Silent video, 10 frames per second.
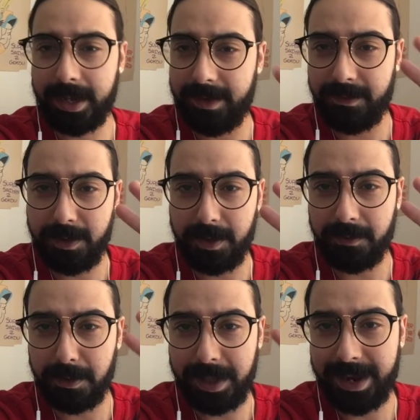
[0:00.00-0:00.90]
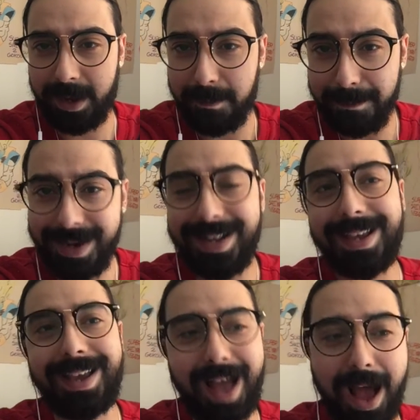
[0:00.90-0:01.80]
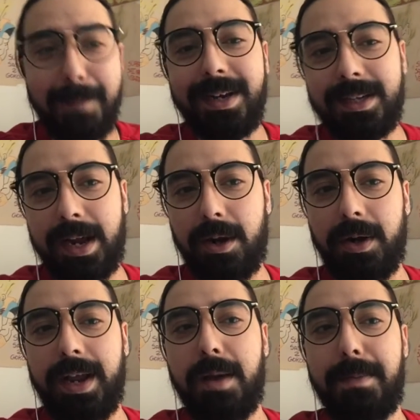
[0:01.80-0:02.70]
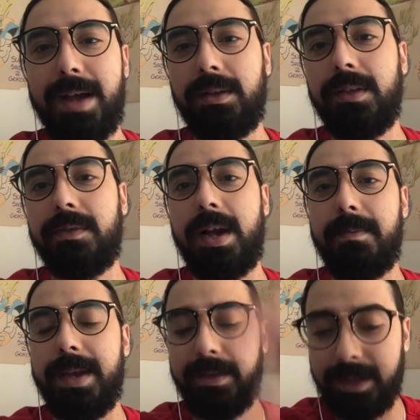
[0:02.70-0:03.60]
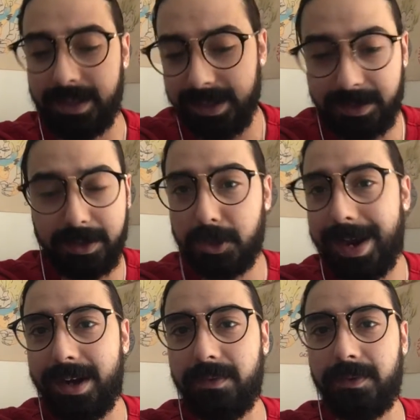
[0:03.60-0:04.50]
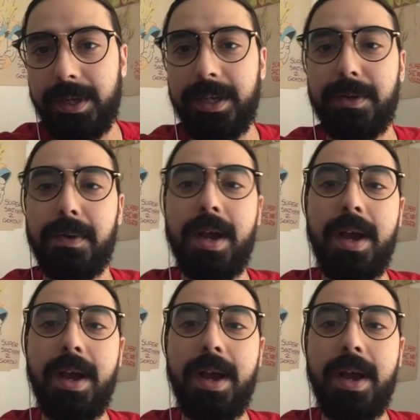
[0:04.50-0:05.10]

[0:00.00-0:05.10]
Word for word: If you if you like comedic commentary about these topics, then this is the channel for you.